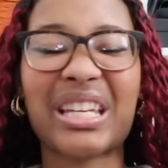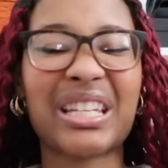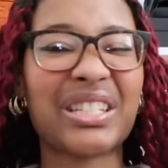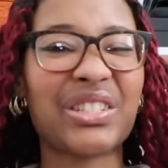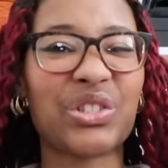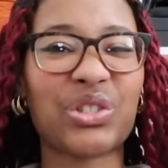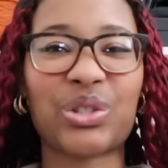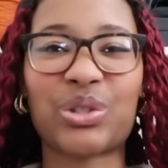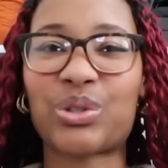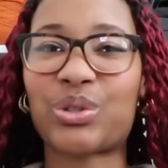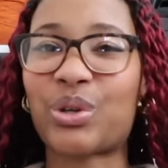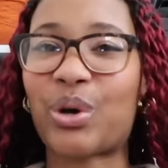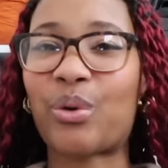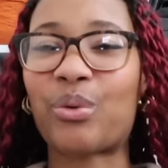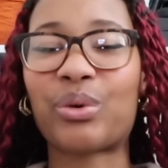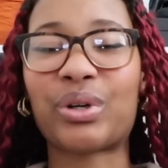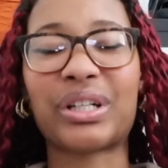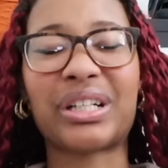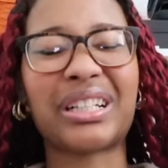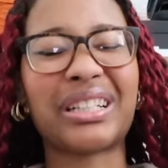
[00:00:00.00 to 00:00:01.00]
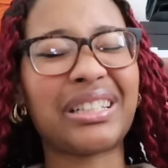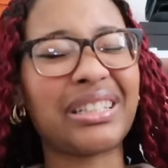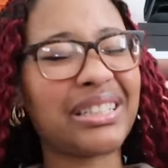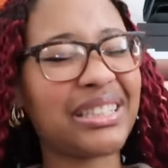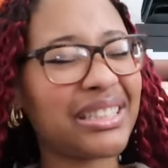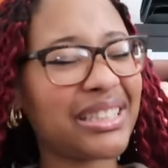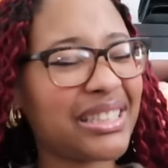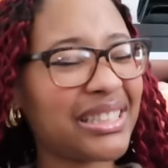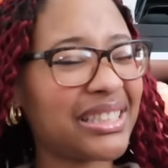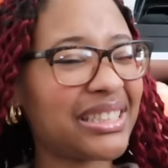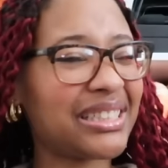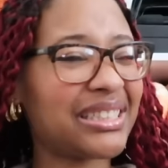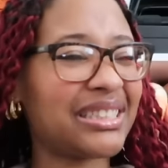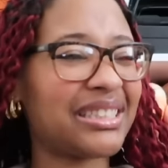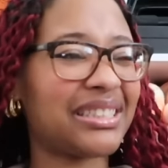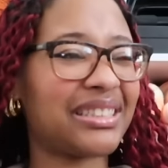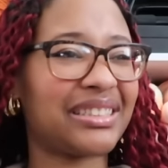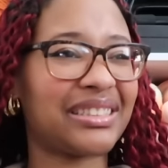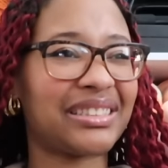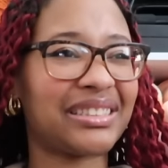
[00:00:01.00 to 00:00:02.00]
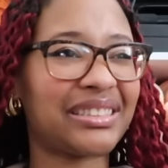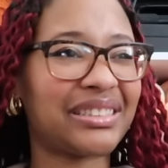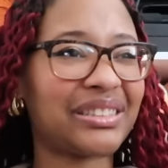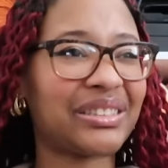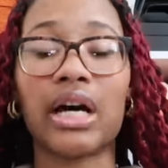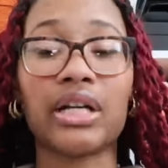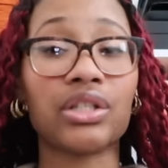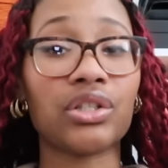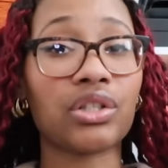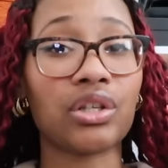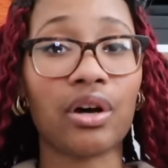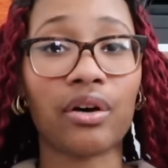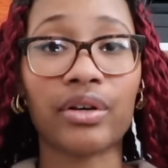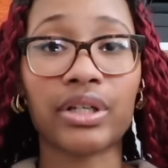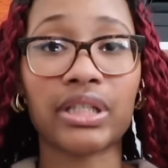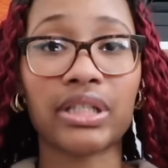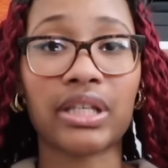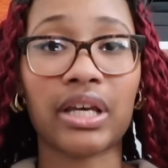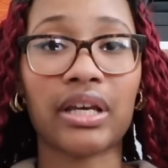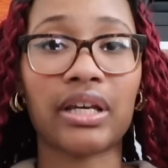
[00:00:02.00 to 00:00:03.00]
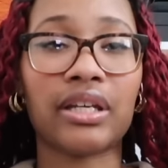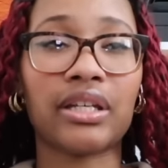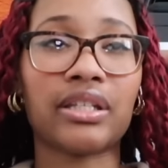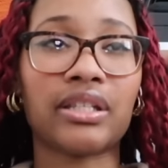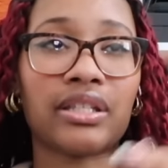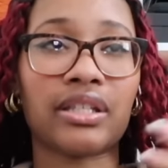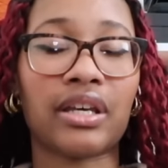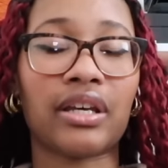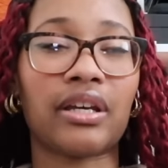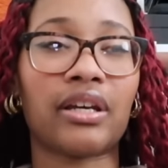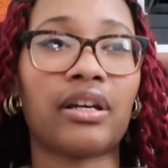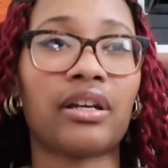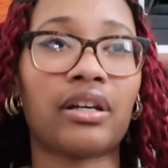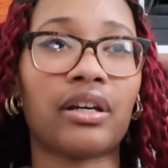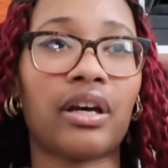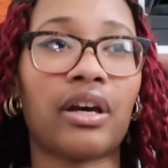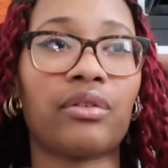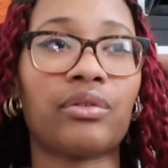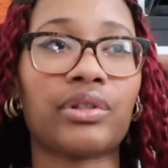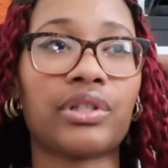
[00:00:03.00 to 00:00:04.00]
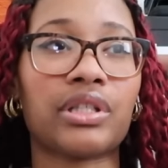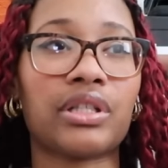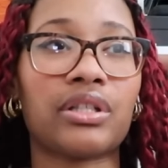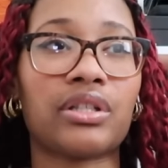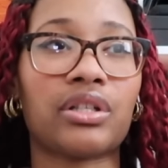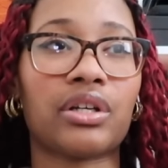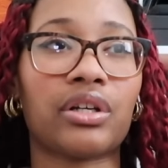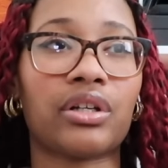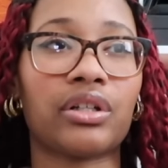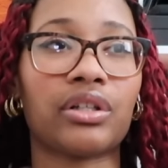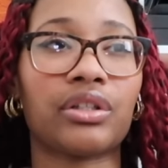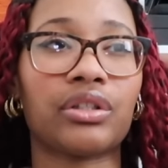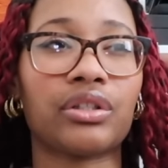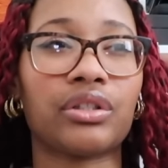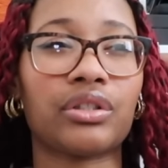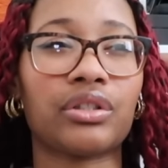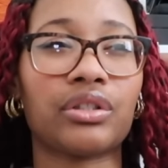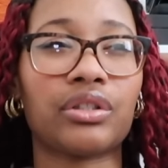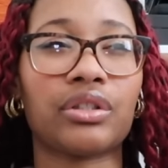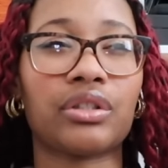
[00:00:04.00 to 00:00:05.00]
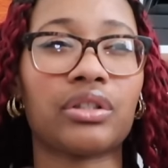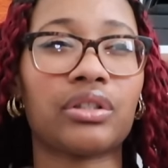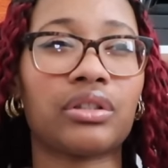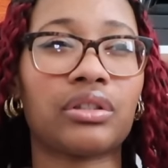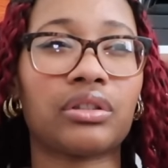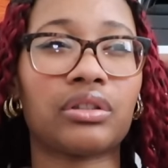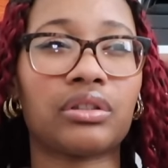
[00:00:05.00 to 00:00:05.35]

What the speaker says: it's just so good. I just always say Isaya ever since I heard,